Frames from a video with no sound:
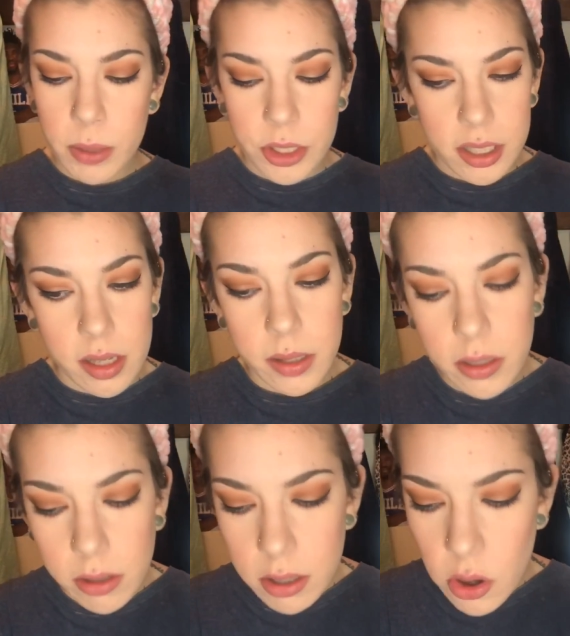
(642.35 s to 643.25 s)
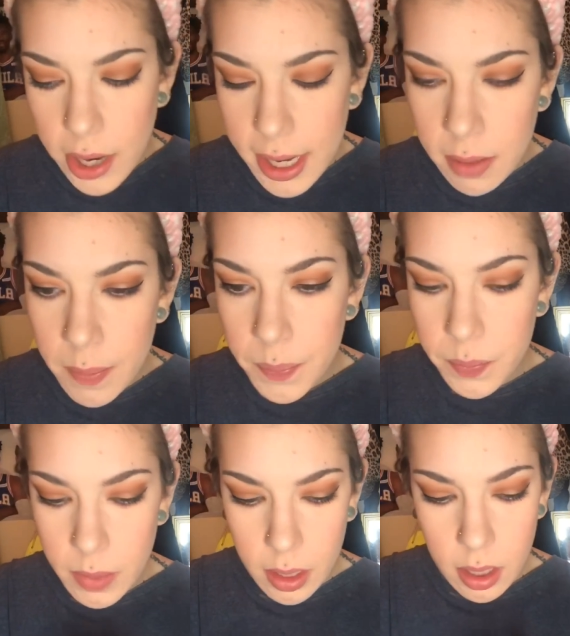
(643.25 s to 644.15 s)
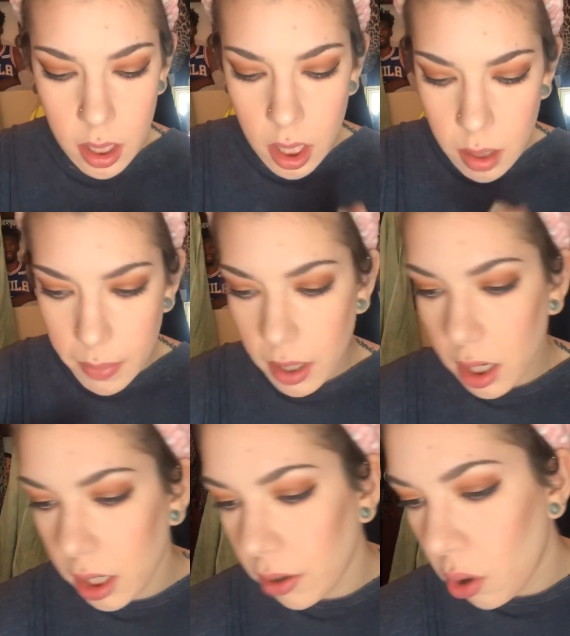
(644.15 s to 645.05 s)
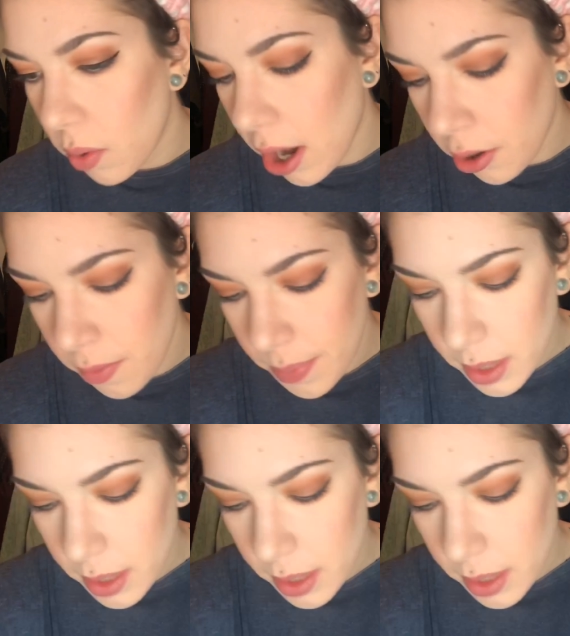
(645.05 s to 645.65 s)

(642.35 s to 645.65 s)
which is a little annoying, but oh well.